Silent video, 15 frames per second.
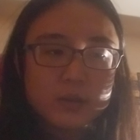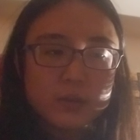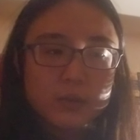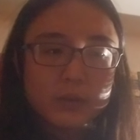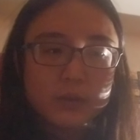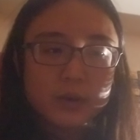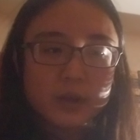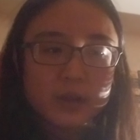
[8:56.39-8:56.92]

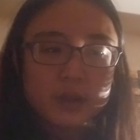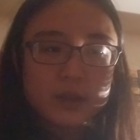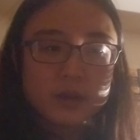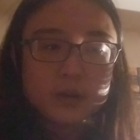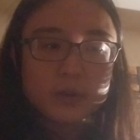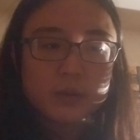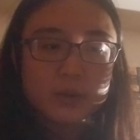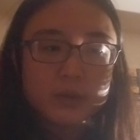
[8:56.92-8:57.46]

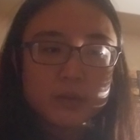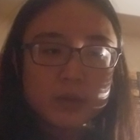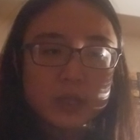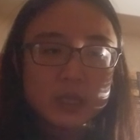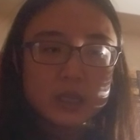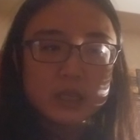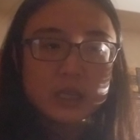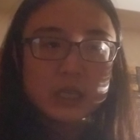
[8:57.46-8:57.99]
where we
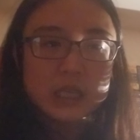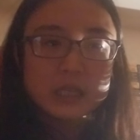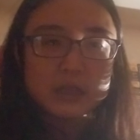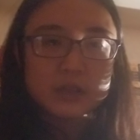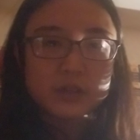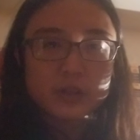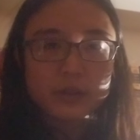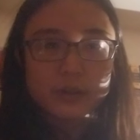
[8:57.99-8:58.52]
really need
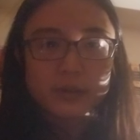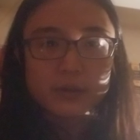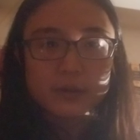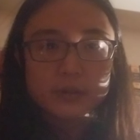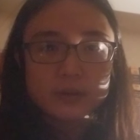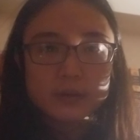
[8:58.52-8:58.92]
each other.